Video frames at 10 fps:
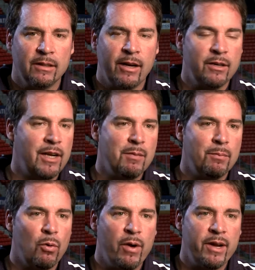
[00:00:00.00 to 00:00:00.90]
Led our team in
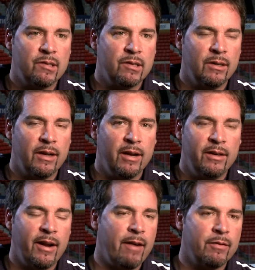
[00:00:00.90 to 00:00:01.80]
points
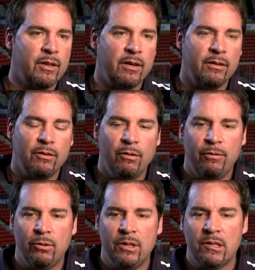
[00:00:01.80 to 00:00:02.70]
and did everything.
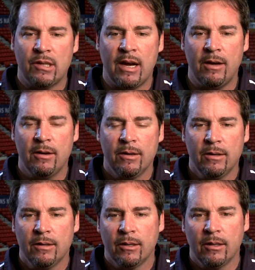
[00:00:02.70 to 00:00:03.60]
If it was
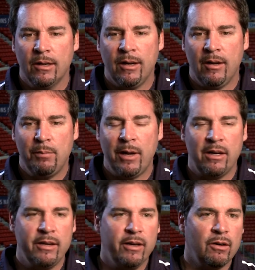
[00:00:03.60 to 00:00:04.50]

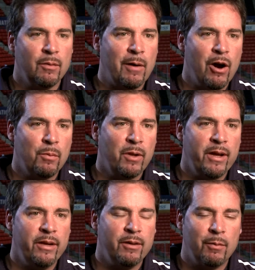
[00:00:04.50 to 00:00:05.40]
penalty kill or power
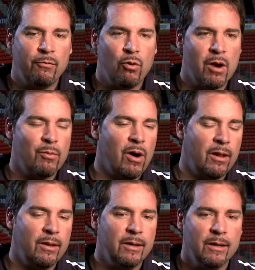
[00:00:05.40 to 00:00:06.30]
play, he performed
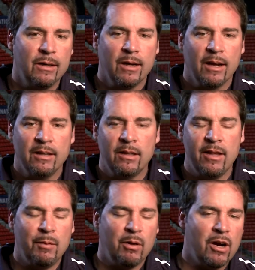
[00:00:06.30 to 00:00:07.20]
well. And the
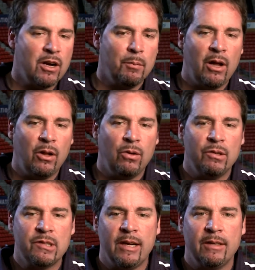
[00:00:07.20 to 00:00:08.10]
thing about Arcabello
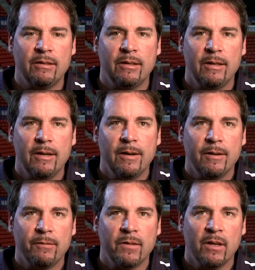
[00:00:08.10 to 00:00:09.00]
is that,
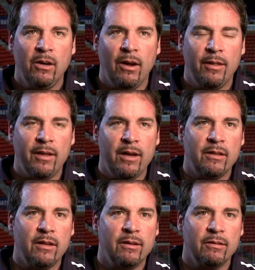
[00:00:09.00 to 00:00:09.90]
I think
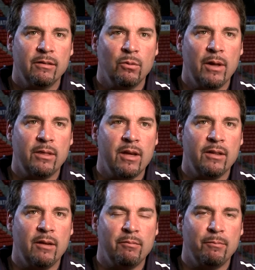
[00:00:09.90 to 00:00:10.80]
the one thing
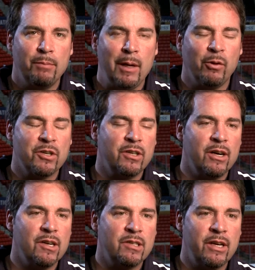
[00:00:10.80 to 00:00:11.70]
that people are
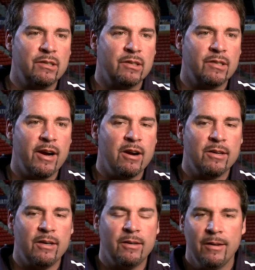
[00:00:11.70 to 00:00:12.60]
starting to see is his
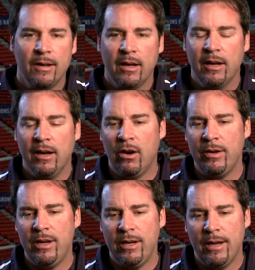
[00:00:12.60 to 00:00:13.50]
character, how
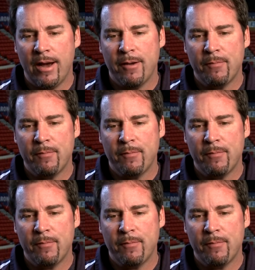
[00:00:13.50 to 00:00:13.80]
he's